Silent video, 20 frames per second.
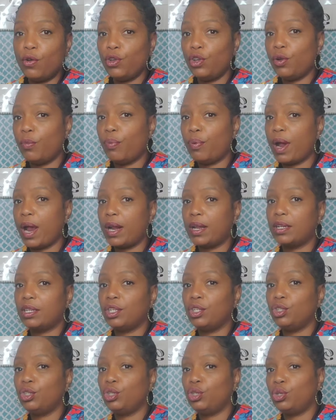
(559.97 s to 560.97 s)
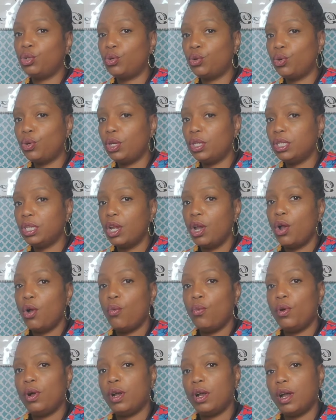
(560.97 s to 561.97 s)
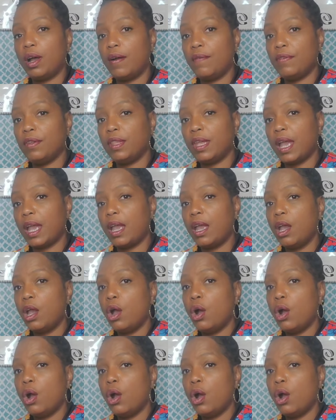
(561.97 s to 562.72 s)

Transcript: Your product insurance will cover that.